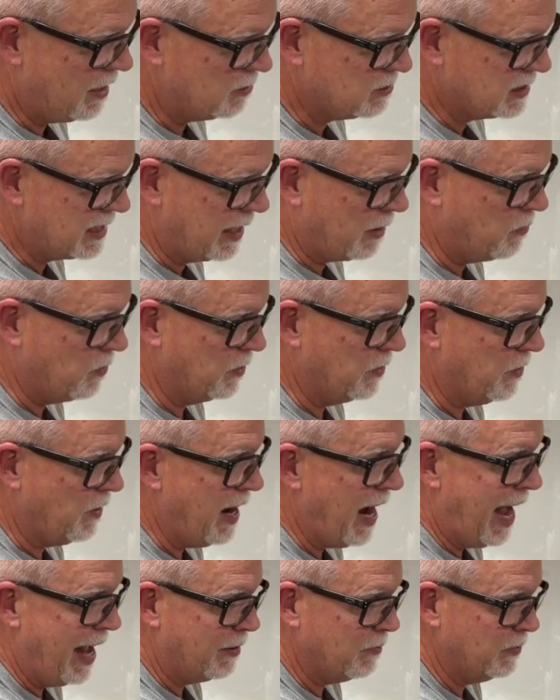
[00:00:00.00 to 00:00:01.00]
looks like where they're
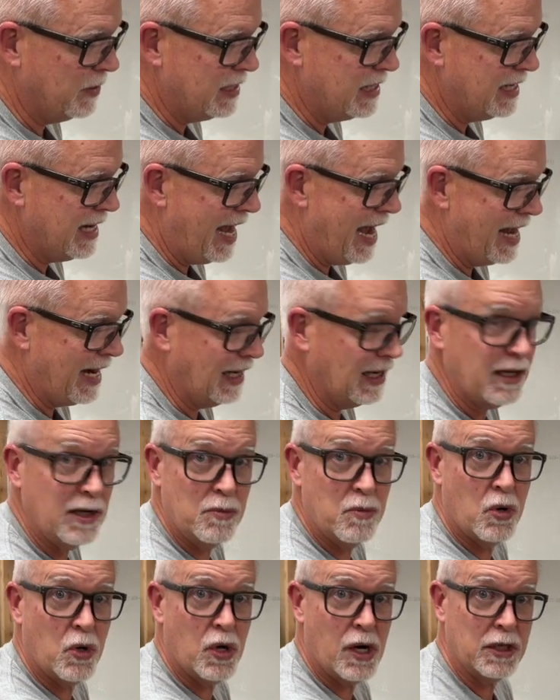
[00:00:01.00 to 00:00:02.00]
at. We need to add a little
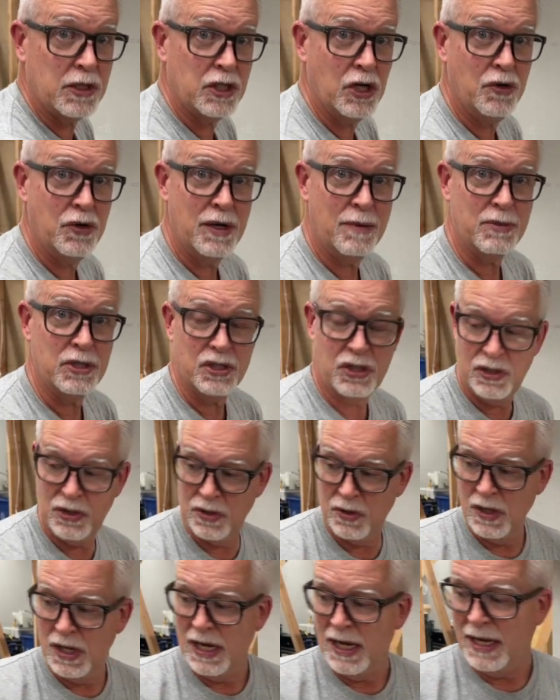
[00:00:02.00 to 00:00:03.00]
more on coat number
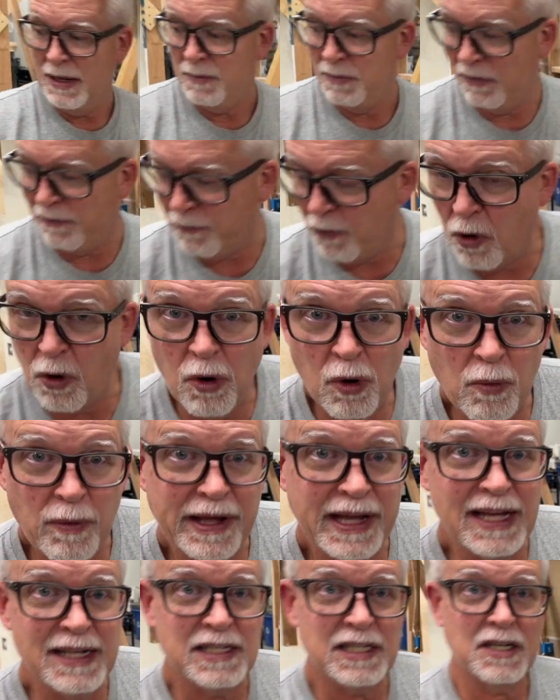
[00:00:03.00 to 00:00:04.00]
2 before we
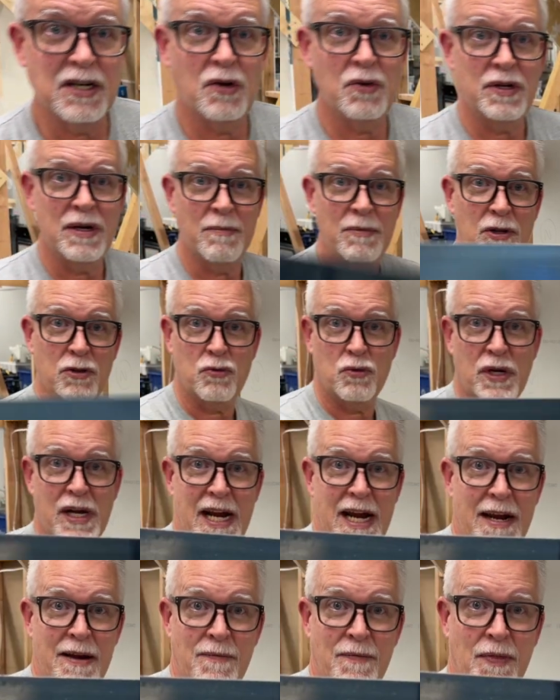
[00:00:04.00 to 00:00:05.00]
get to coat number
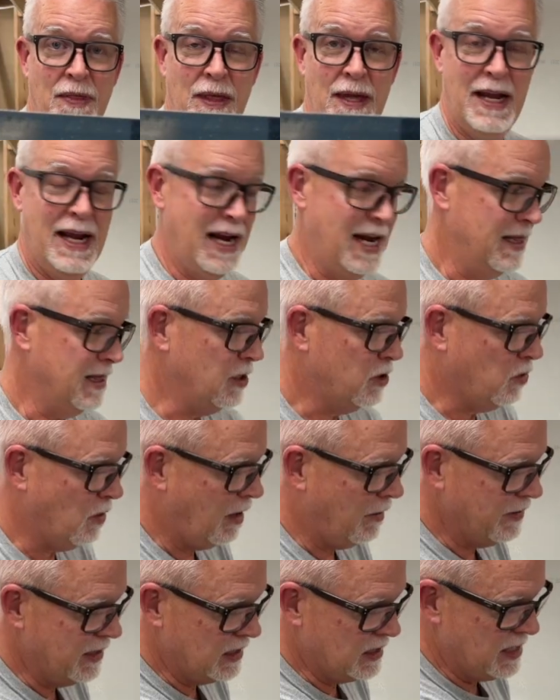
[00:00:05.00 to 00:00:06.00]
3 and the
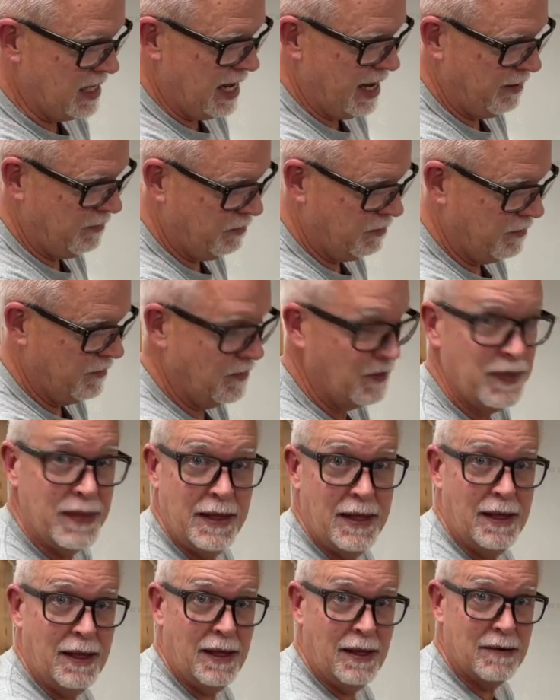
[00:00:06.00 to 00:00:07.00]
12-inch knife.
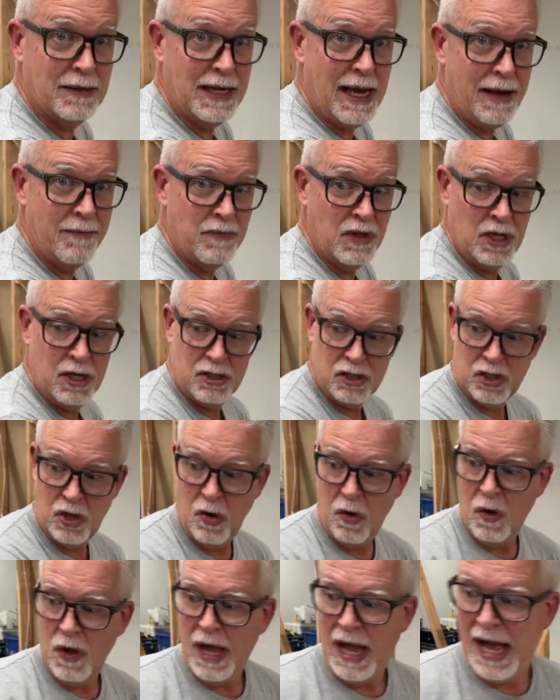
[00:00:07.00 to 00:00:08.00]
Okay,
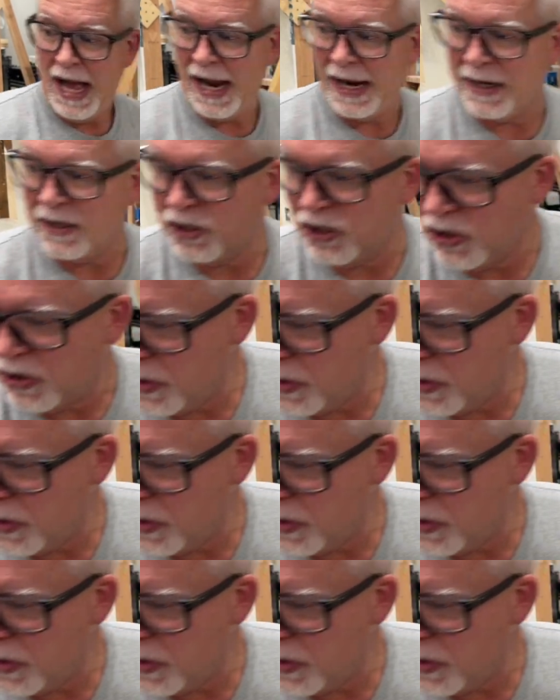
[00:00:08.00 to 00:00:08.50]
so I'm gonna show